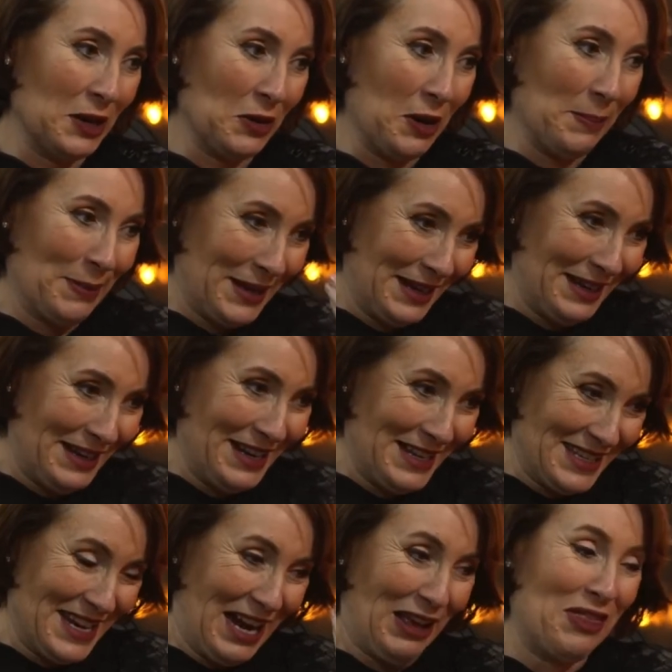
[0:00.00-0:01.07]
it completely
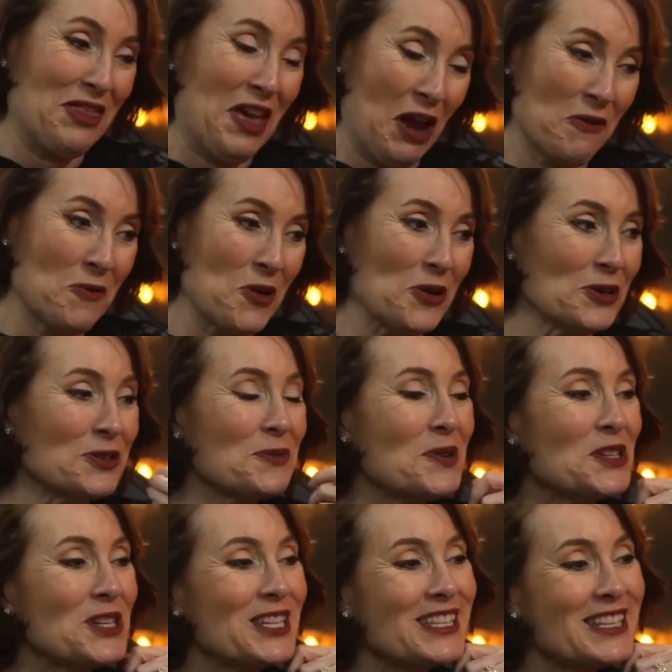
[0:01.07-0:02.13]
is like their world,
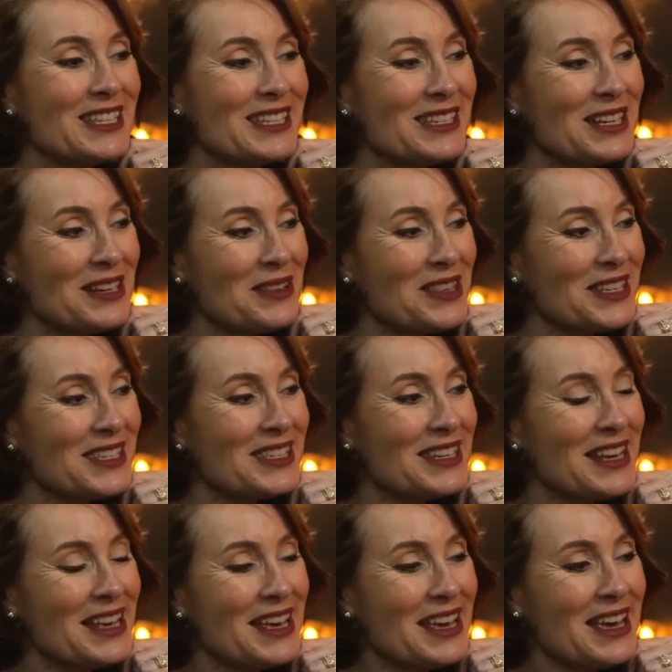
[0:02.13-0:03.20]
which is this,
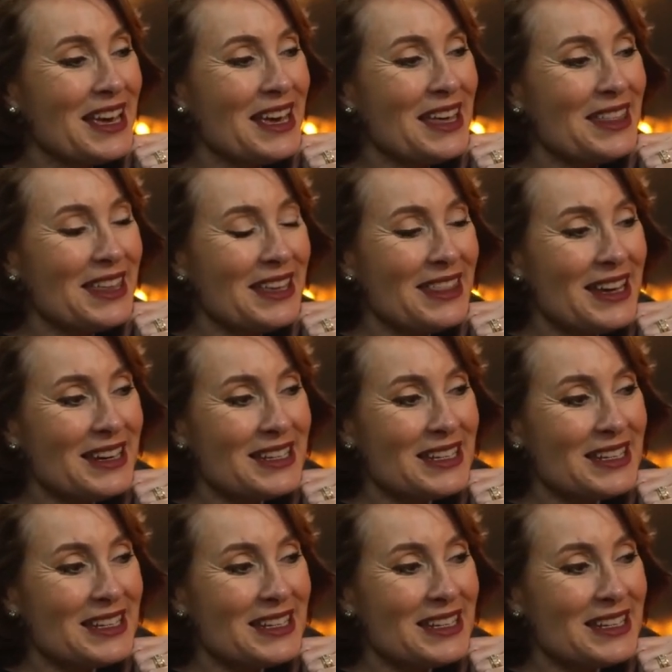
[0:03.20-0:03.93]
this thing